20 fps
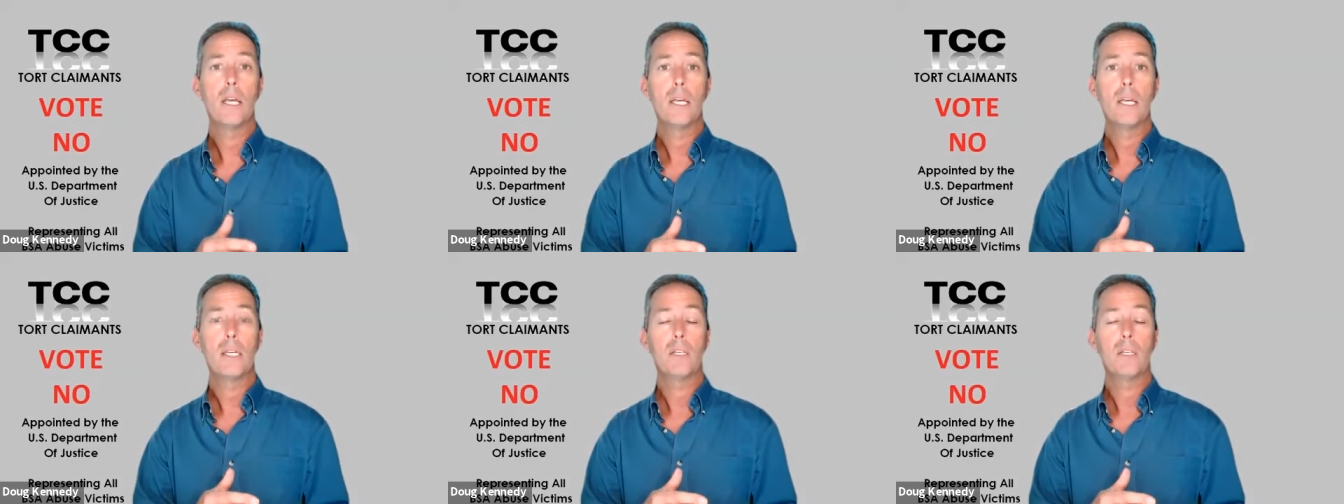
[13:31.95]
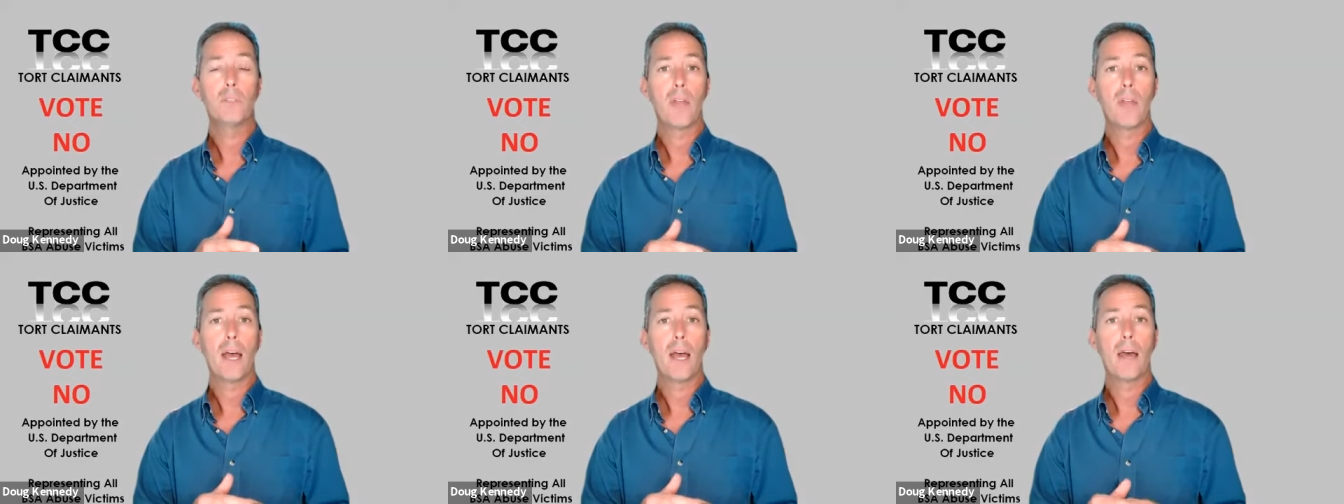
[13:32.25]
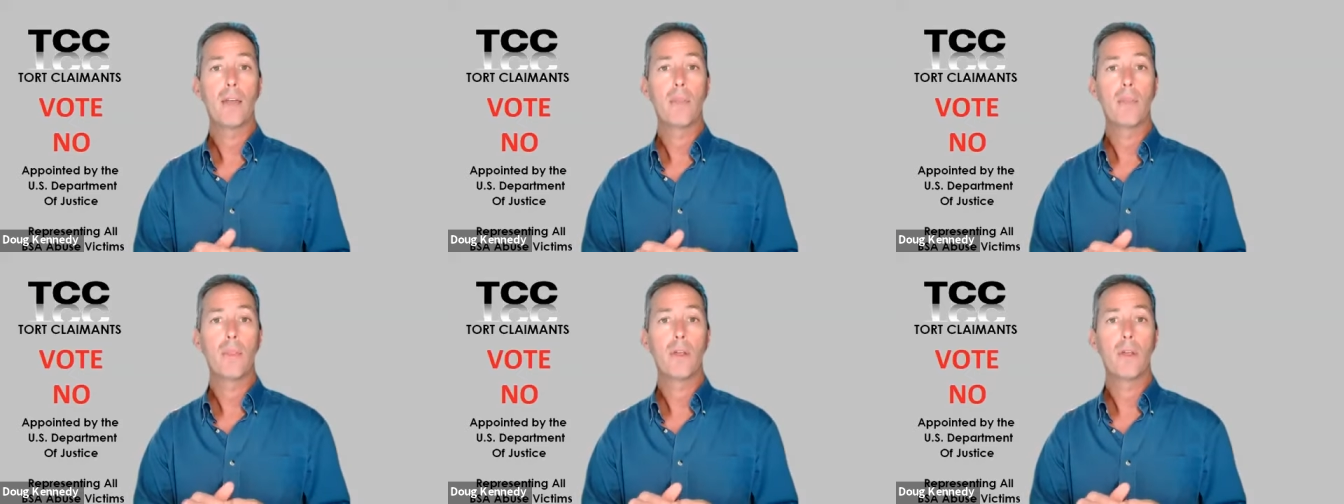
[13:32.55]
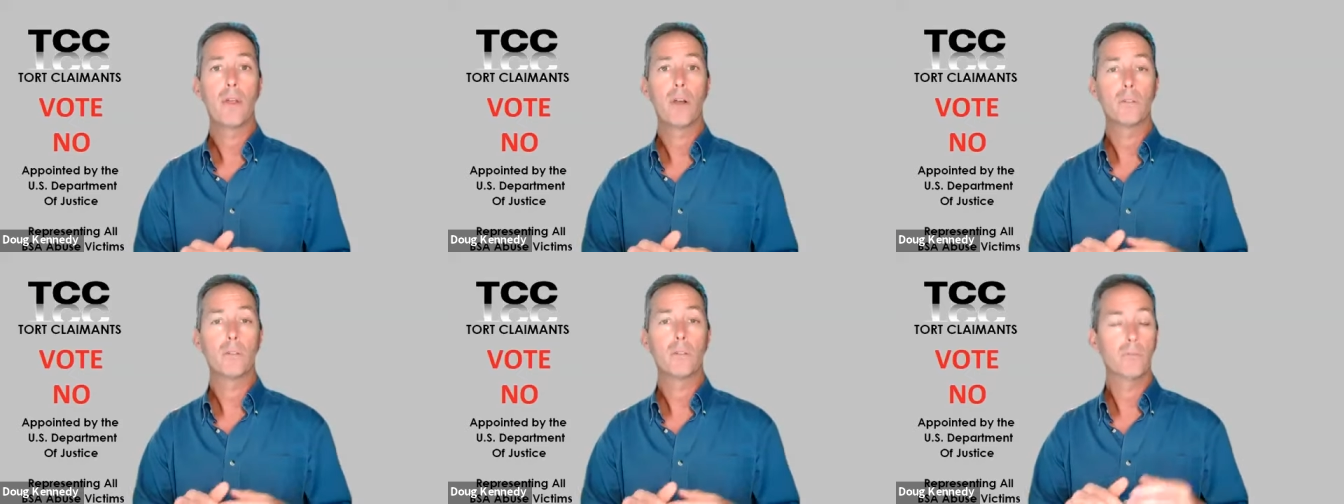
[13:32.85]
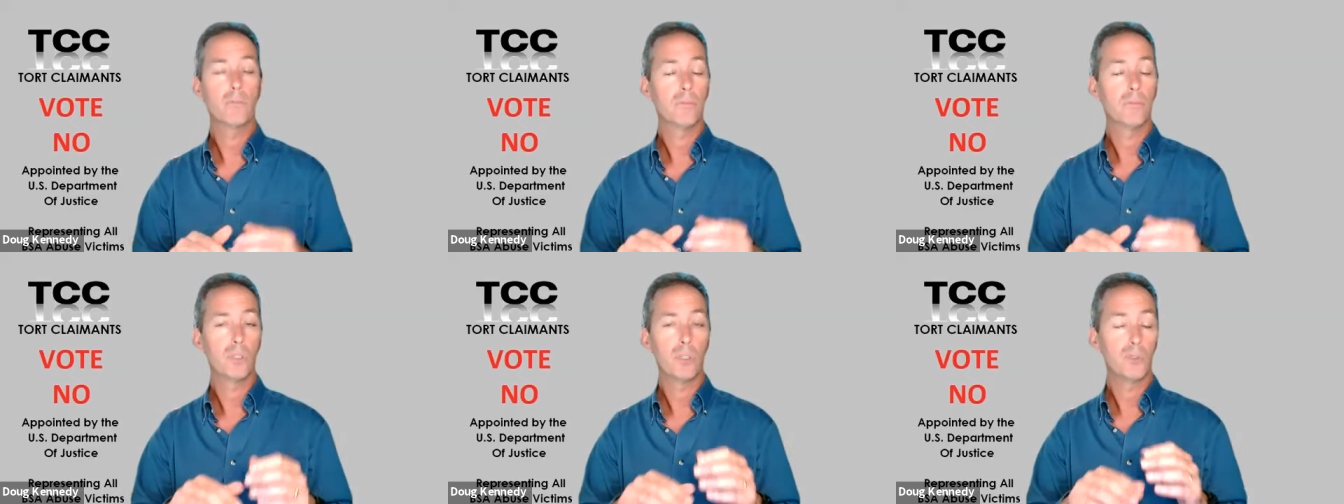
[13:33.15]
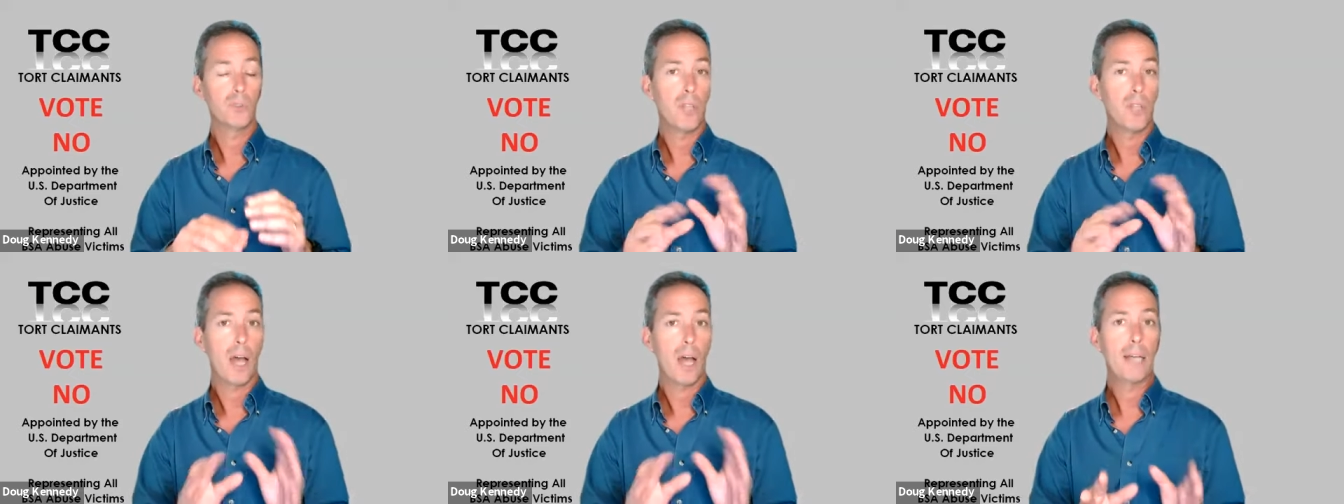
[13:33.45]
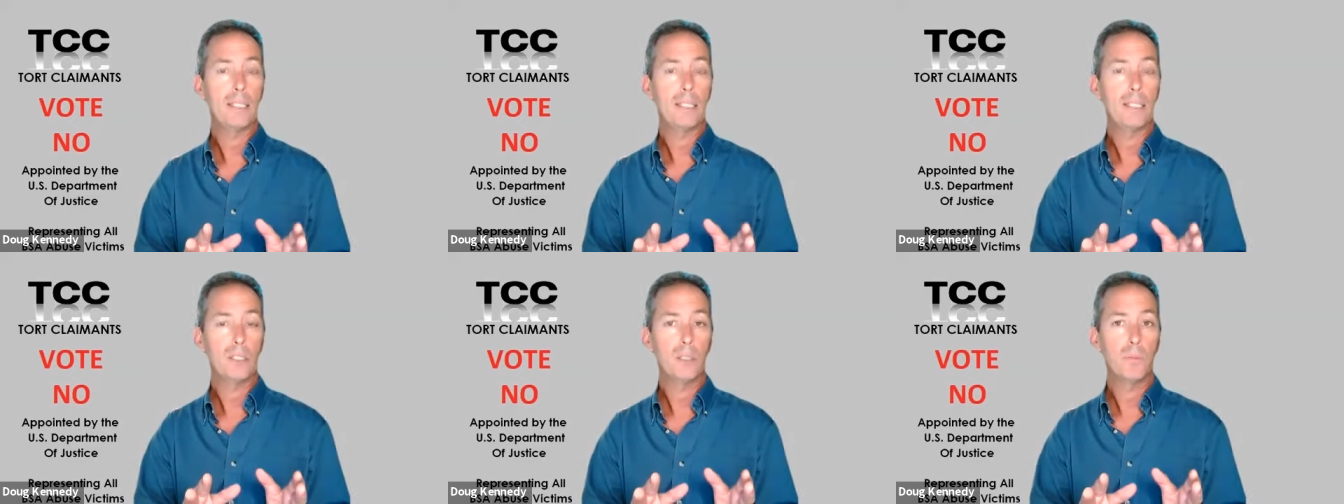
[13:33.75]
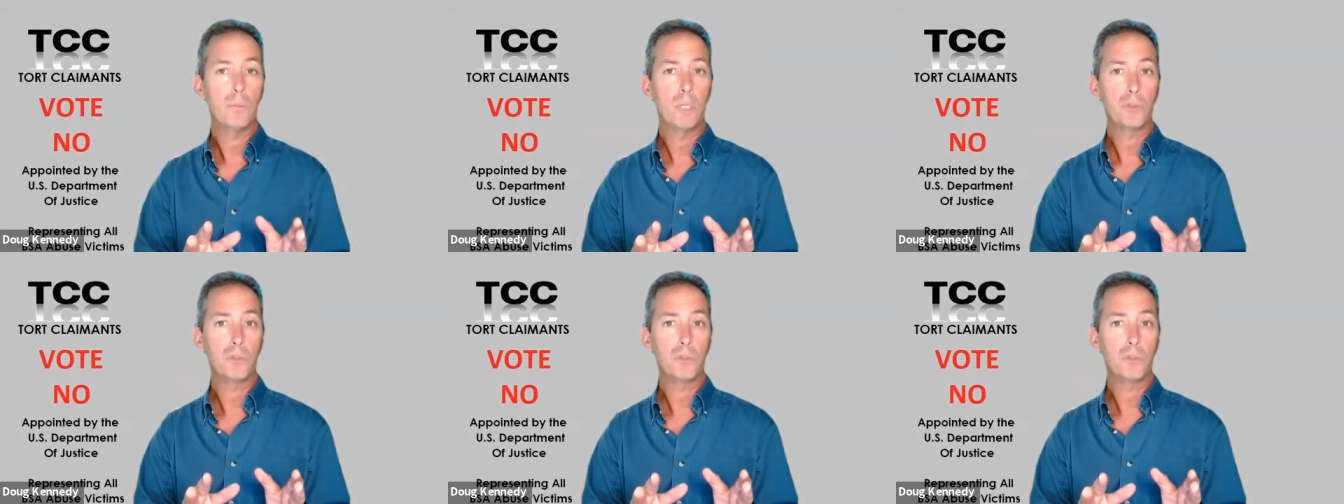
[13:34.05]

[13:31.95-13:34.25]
is that there does not need to be